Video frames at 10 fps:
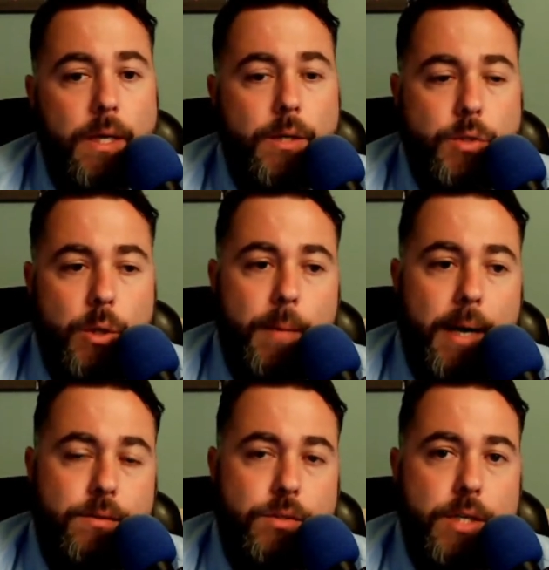So
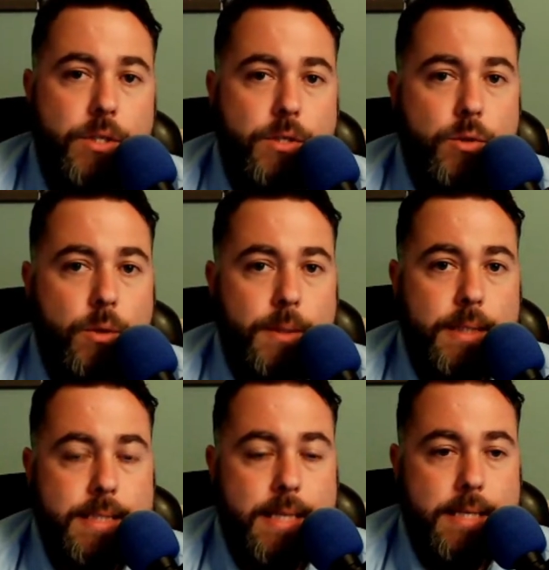my suggestion is normally
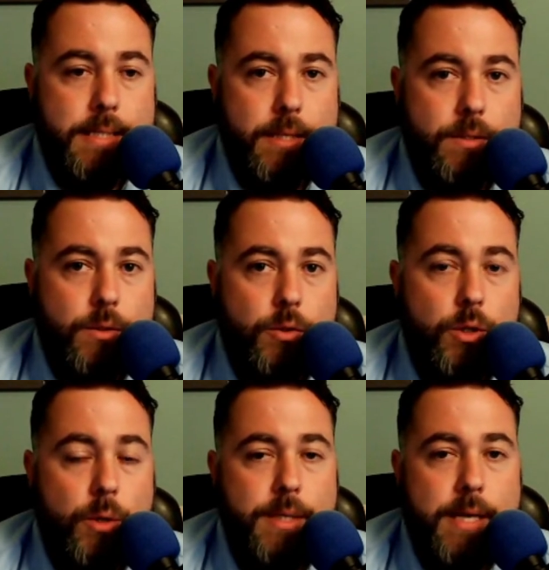to say is this. You
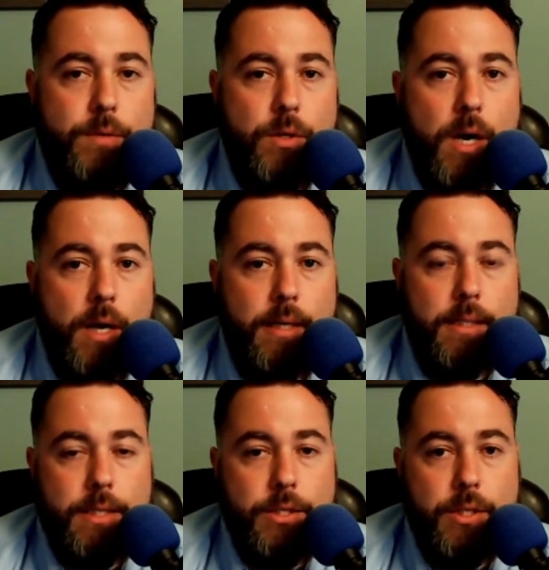should always have your dog on a
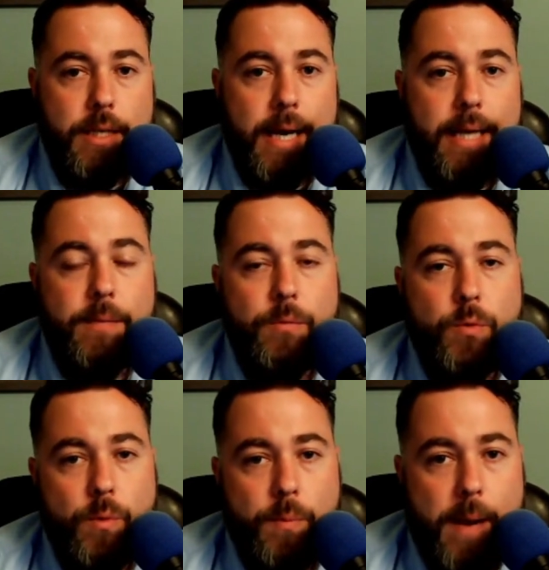leash to guide them
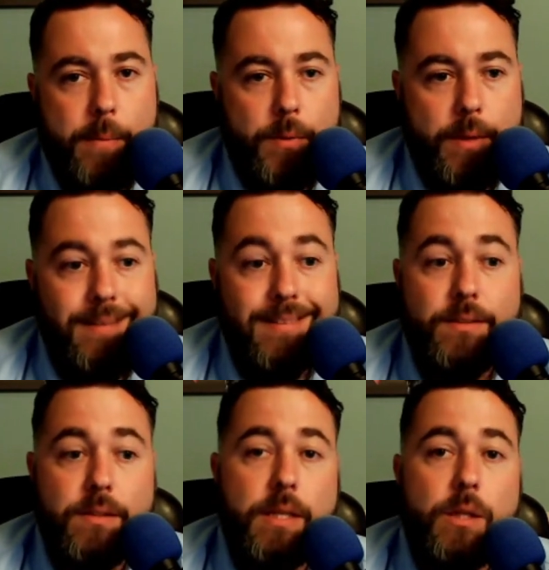through the proper things
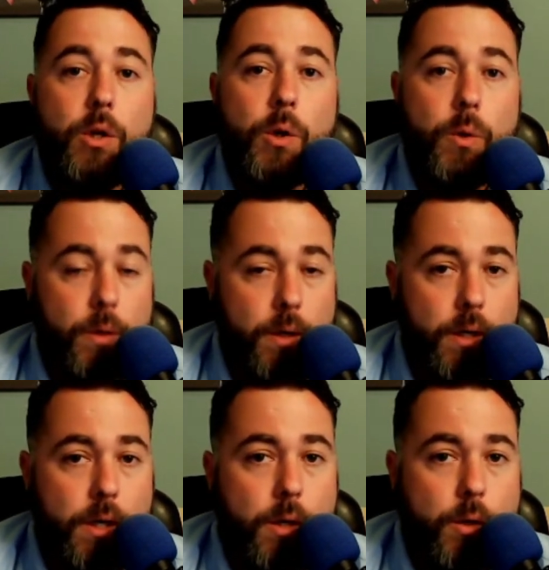until they learn
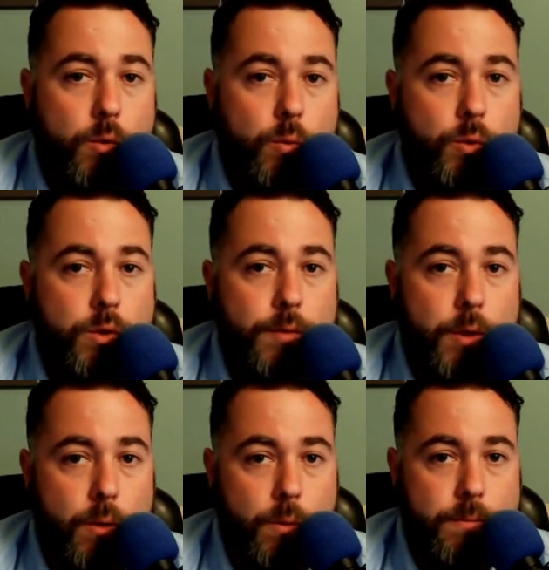the rules of
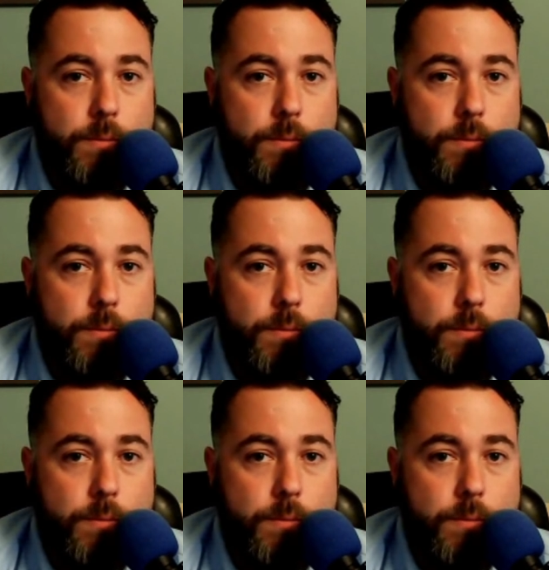your home.